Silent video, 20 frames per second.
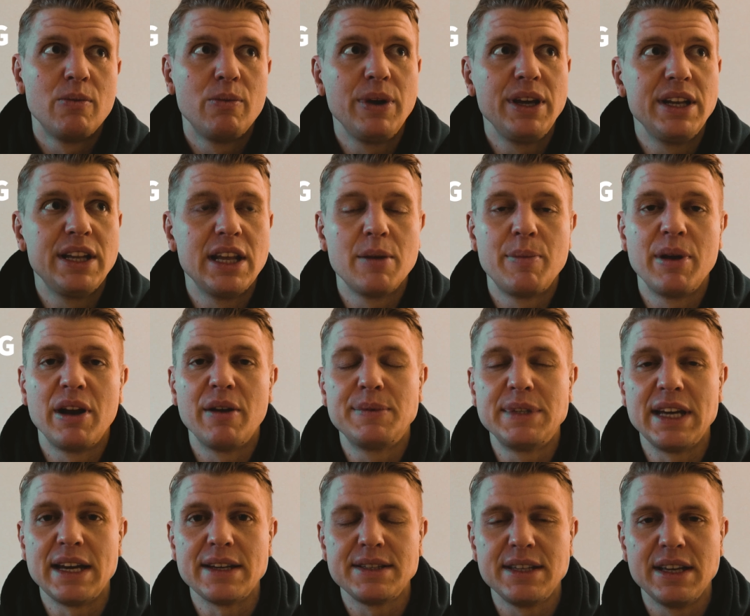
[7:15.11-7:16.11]
We did a bit of
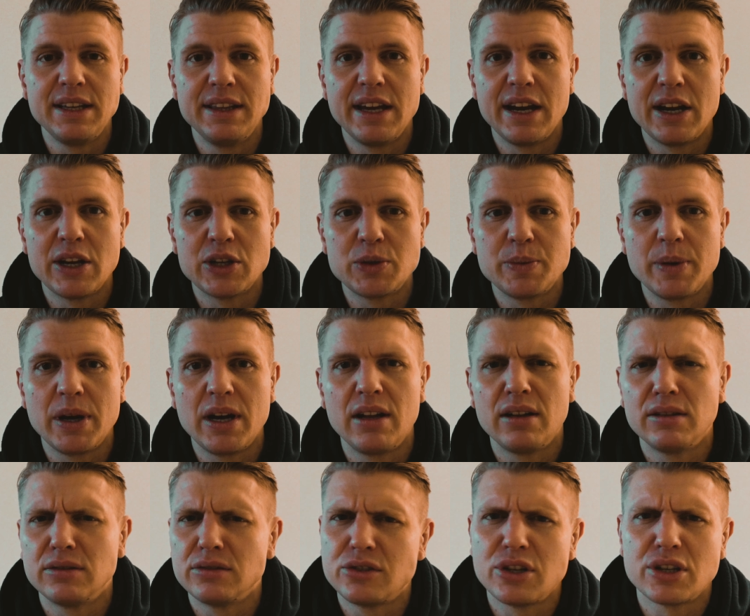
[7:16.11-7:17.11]
testing there as well,